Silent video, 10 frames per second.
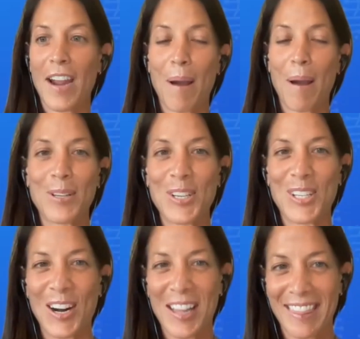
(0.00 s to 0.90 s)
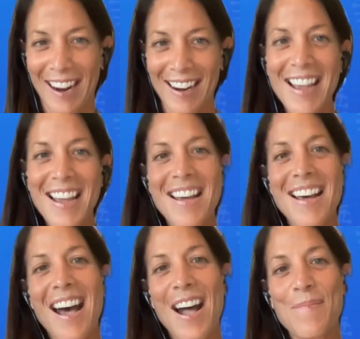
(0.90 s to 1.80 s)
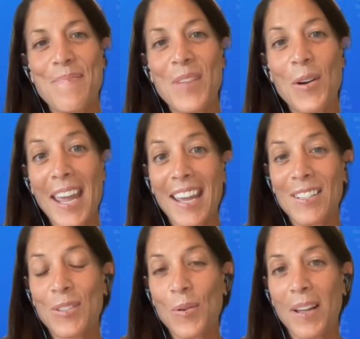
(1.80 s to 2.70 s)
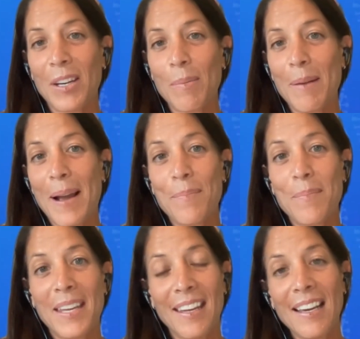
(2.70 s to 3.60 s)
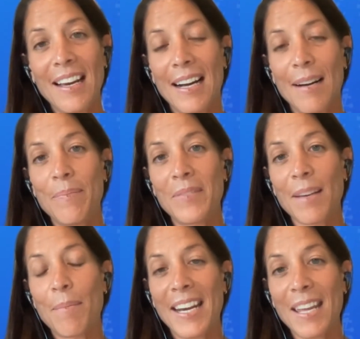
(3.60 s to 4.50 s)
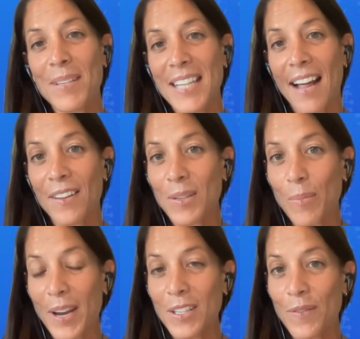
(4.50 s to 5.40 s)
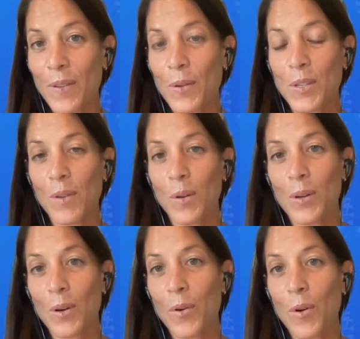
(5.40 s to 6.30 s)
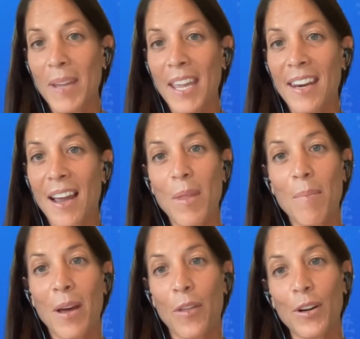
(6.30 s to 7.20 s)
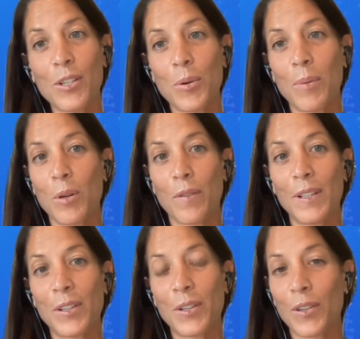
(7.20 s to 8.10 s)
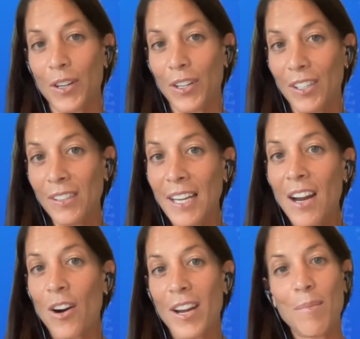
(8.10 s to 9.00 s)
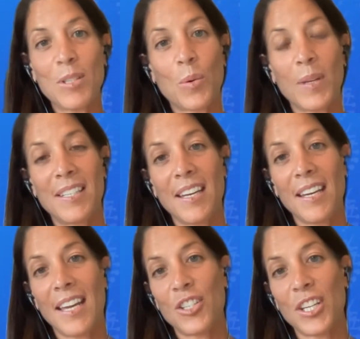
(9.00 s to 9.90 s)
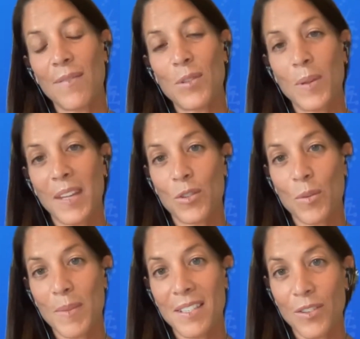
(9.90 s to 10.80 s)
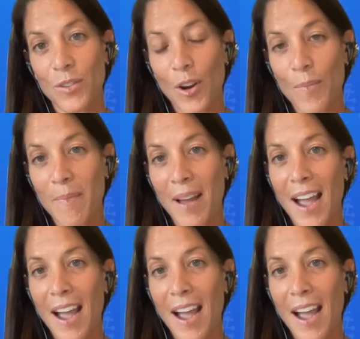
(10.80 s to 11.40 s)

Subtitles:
I probably should have started there. Okay, so a little bit about me. My name is Allyson Berent, for those of you who don't know me, and I'm the mother to a beautiful little girl. Her name is Quincy, and she lives with Angelman syndrome.